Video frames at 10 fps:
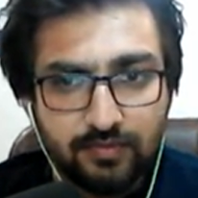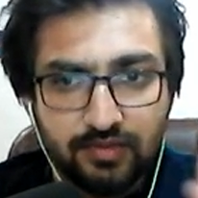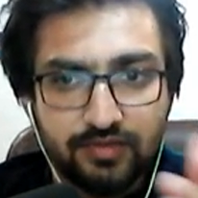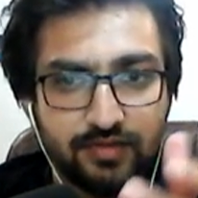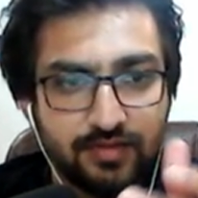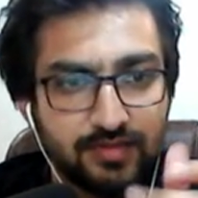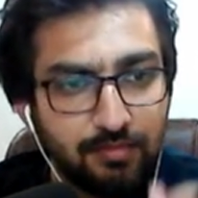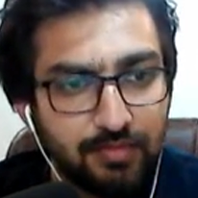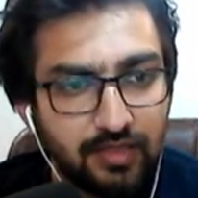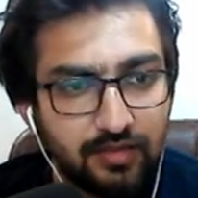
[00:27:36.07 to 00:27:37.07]
This is the
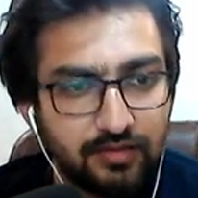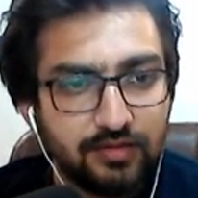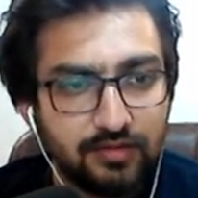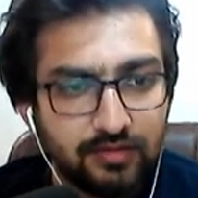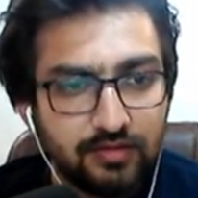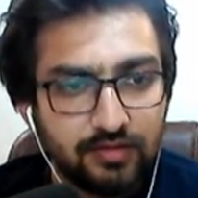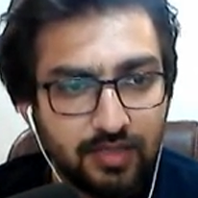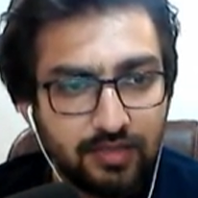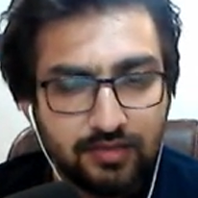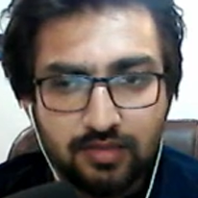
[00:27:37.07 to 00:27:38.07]
same thing,
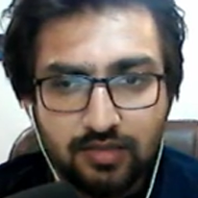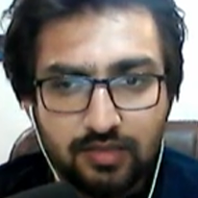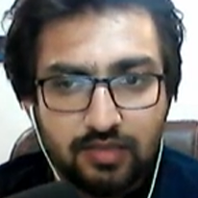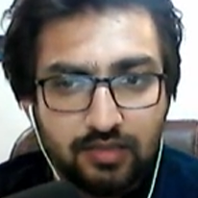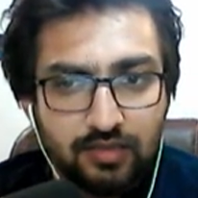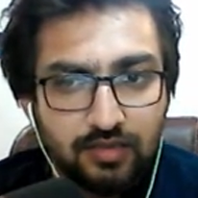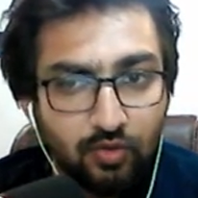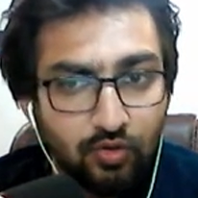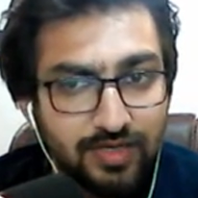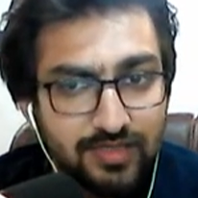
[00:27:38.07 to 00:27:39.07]
right? The
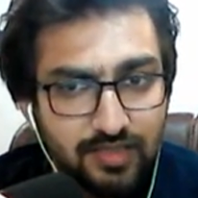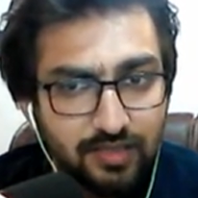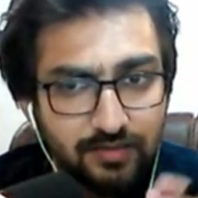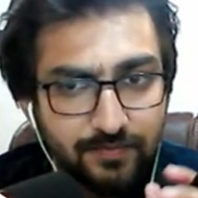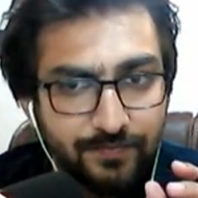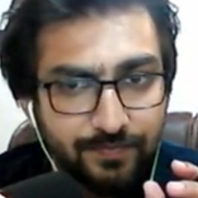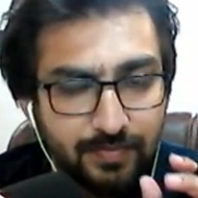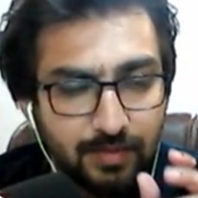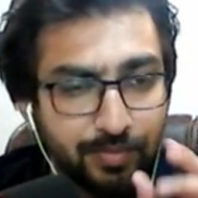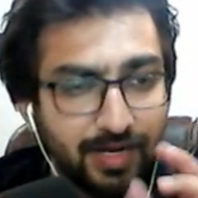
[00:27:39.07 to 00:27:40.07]
original
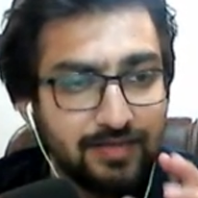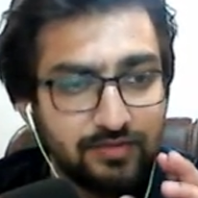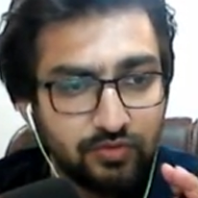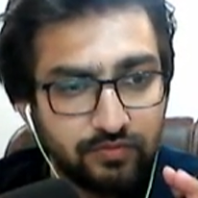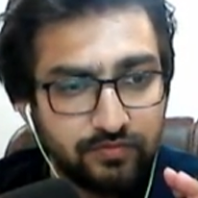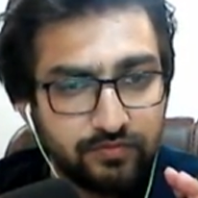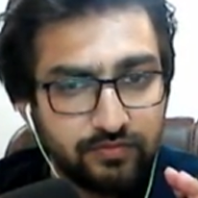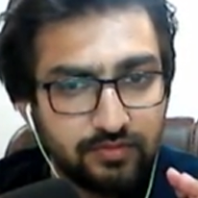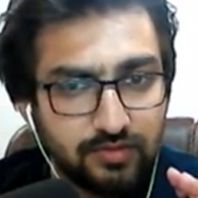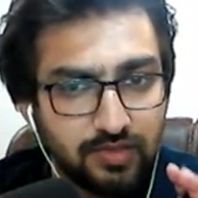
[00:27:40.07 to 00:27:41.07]
price of
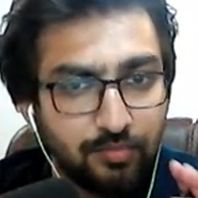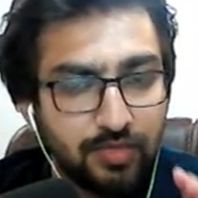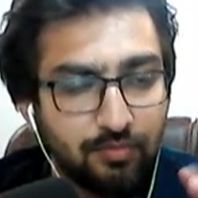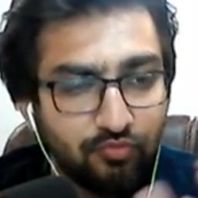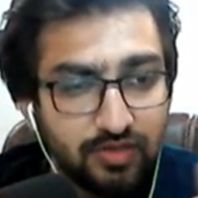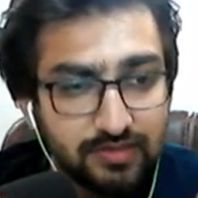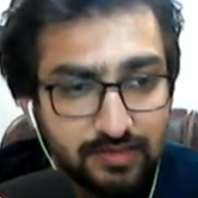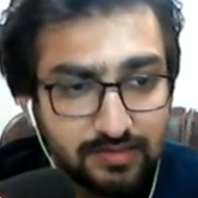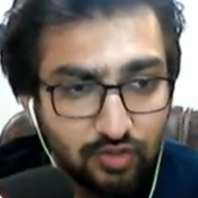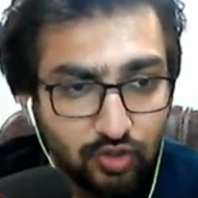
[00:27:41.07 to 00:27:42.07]
kebab
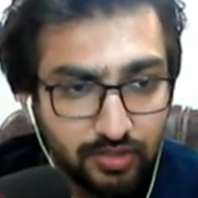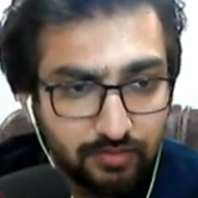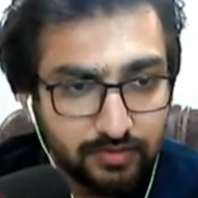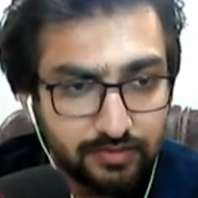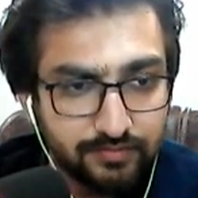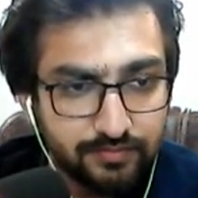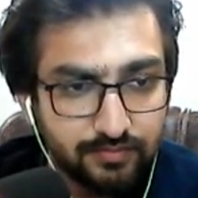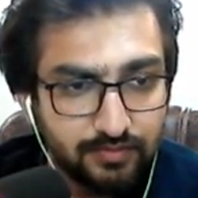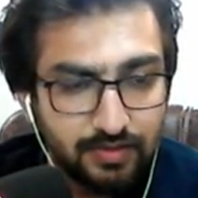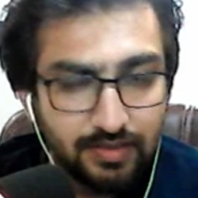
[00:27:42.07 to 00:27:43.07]
is not given.
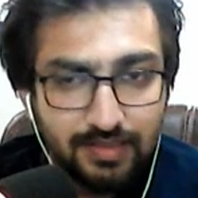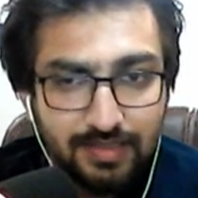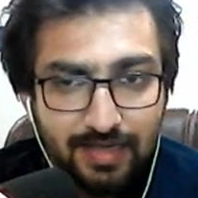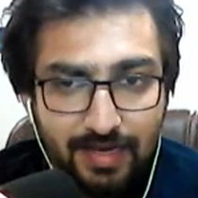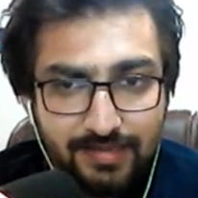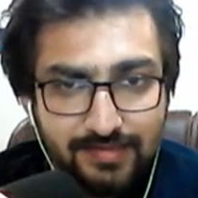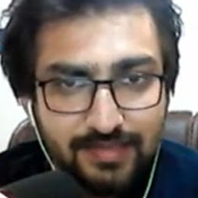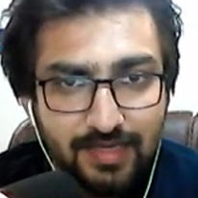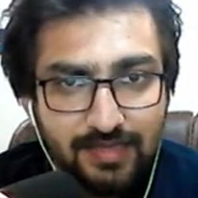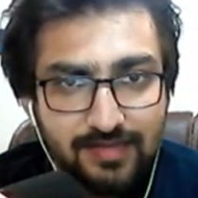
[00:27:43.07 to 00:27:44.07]
It
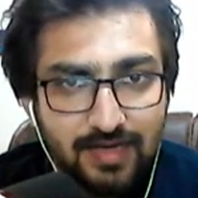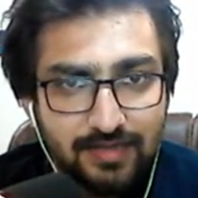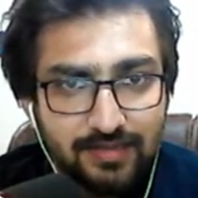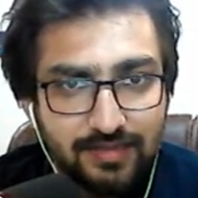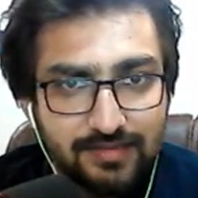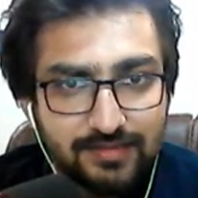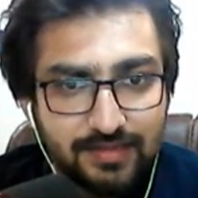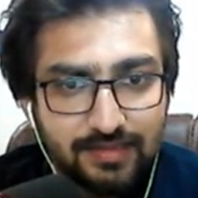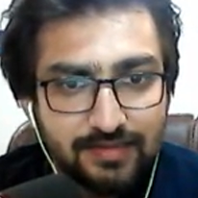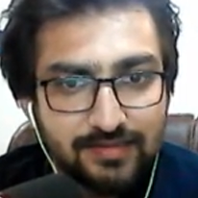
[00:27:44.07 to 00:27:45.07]
says that, let's
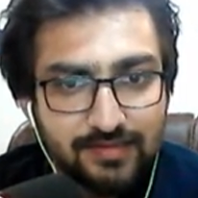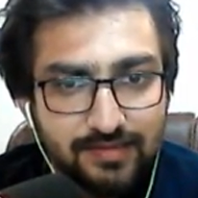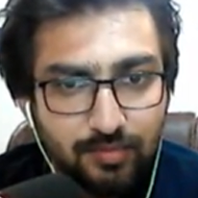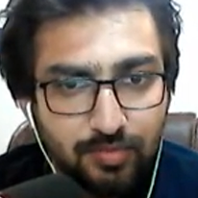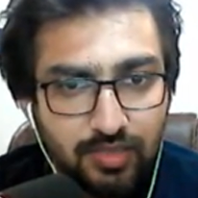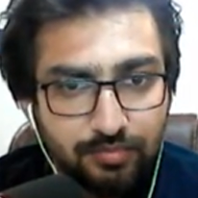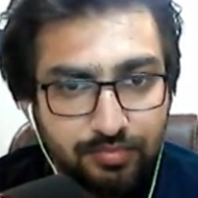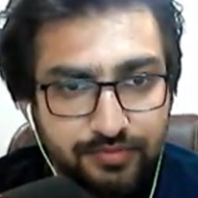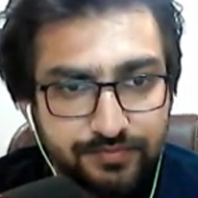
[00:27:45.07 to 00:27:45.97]
say this is kebab.